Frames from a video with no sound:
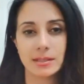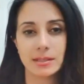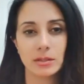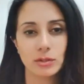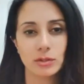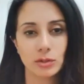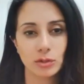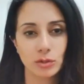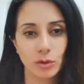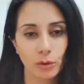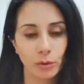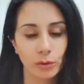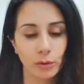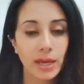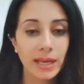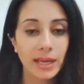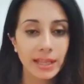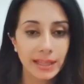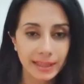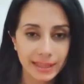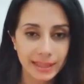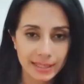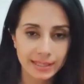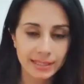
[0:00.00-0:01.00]
And so
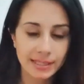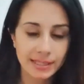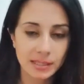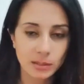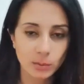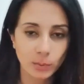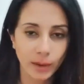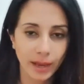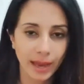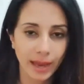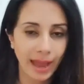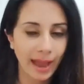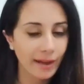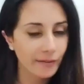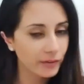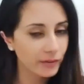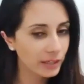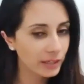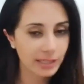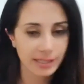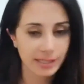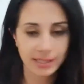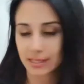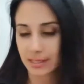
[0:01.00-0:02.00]
this is where
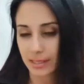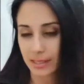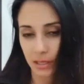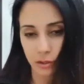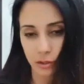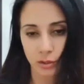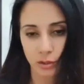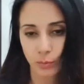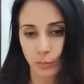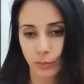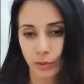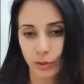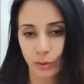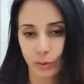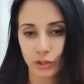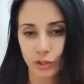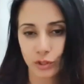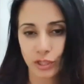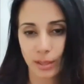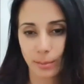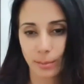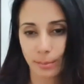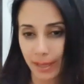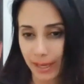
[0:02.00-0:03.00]
having a discussion with your
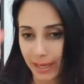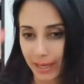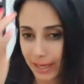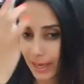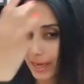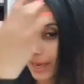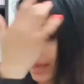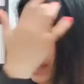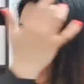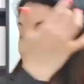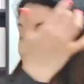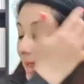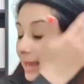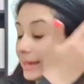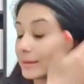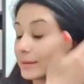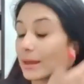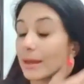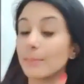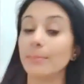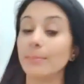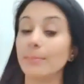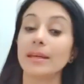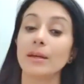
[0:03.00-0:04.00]
GP
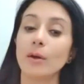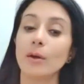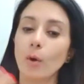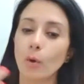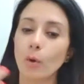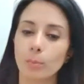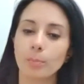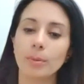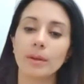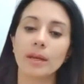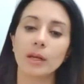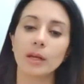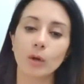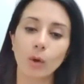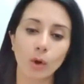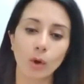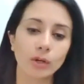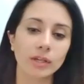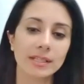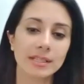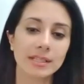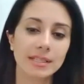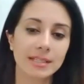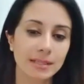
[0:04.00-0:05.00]
and being open and
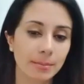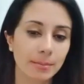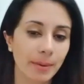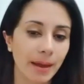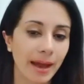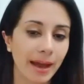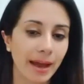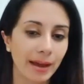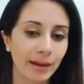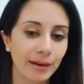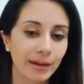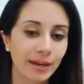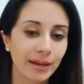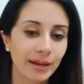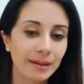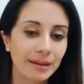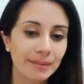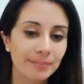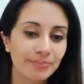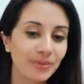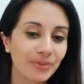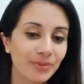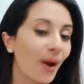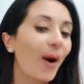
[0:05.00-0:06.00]
honest about
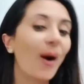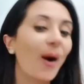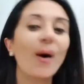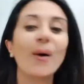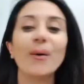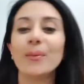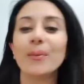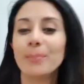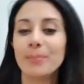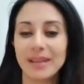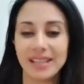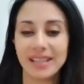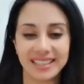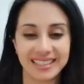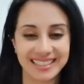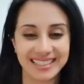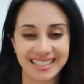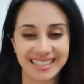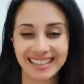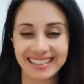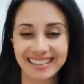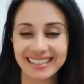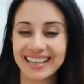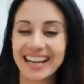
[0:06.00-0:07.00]
the whole
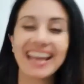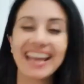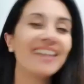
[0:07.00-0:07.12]
picture,